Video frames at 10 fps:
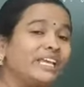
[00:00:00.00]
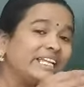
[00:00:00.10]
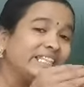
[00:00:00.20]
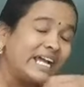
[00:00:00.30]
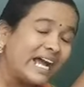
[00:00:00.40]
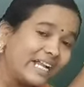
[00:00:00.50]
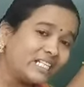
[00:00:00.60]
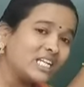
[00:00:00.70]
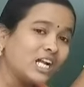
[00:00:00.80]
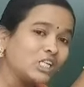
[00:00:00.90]
In
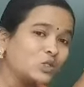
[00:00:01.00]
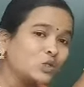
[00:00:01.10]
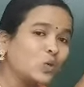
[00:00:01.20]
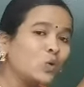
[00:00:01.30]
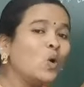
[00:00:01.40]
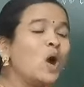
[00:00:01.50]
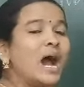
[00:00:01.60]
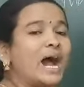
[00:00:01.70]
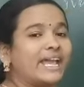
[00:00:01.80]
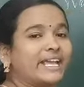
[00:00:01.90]
that
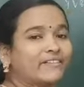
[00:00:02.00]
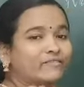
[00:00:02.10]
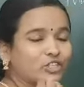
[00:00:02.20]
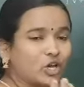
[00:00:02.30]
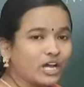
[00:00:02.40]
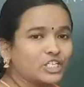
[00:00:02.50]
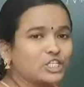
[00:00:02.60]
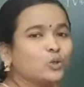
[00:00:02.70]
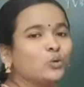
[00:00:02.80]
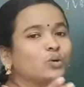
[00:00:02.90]
also I have taught
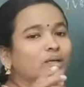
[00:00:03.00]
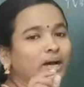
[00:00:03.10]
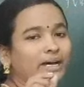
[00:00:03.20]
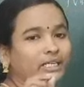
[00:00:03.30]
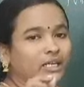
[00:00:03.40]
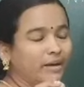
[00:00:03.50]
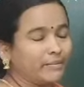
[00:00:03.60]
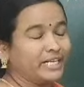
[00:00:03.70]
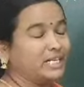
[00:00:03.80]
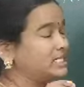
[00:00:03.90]
you
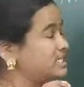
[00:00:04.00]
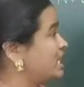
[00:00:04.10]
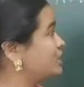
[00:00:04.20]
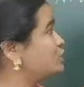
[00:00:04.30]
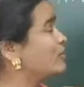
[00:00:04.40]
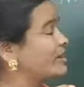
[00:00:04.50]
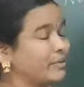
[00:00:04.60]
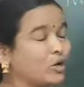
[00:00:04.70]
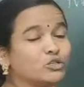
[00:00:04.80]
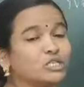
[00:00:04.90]
taught you
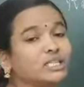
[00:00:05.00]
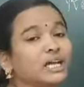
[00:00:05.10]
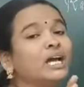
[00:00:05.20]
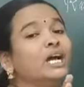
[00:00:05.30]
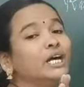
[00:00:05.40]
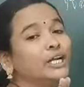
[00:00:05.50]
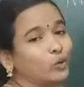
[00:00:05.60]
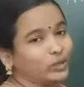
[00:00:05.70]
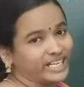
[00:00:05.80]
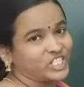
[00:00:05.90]
about the
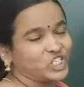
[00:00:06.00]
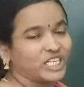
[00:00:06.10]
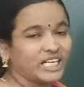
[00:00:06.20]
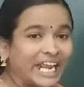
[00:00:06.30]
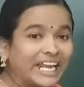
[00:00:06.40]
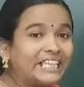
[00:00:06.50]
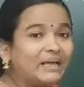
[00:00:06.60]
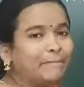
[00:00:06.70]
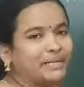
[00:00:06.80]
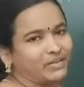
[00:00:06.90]
rotation in
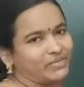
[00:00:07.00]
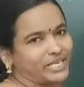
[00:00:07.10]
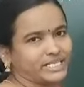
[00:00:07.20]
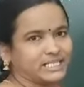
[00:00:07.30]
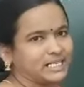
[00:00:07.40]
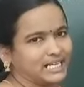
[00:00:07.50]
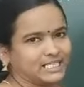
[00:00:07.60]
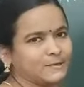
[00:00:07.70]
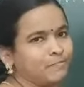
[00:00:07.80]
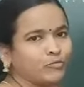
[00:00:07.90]
the previous
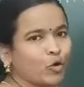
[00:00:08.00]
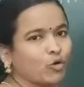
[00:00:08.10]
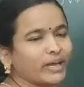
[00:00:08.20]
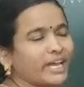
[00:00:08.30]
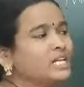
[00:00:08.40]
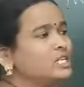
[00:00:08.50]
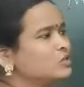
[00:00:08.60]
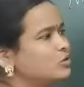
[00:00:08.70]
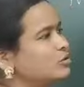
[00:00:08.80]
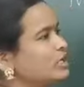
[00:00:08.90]
class. Okay,
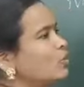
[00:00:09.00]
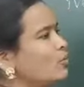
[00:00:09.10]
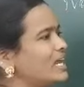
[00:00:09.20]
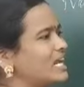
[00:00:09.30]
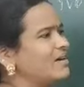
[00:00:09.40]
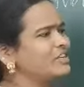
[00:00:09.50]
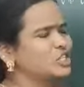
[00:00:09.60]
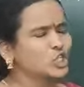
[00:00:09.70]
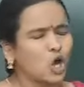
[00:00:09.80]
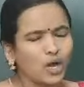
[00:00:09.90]
so now we have a
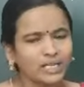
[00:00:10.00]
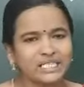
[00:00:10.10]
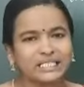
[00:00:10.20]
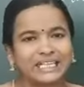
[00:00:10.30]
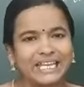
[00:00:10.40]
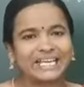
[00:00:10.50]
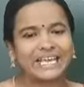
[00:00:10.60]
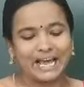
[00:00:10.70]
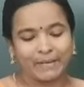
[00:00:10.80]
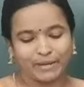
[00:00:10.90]
short
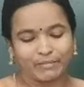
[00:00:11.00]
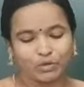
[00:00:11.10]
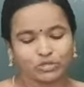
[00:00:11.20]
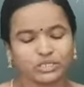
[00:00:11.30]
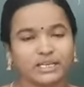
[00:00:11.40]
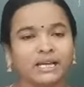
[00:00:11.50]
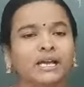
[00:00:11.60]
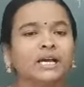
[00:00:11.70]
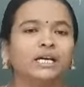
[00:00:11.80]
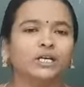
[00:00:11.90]
recap about the
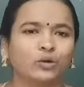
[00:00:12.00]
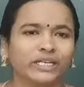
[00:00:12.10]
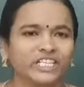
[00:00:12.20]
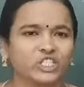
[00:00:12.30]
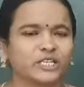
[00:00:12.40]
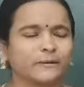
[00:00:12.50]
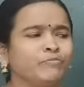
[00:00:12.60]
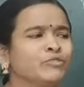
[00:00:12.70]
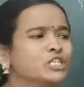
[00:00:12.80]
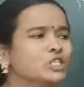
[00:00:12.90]
rotation.
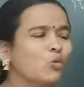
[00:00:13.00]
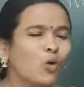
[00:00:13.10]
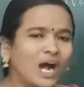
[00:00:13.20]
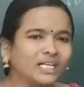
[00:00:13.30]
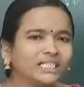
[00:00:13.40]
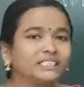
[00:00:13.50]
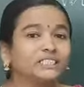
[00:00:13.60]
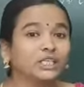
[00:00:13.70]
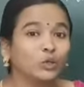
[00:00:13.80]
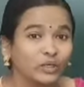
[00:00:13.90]
So what
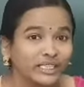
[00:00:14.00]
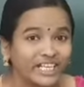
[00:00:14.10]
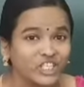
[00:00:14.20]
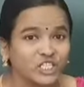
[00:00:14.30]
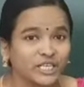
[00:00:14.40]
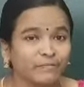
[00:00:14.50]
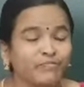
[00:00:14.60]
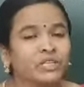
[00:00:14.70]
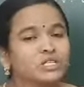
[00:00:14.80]
is a rotation?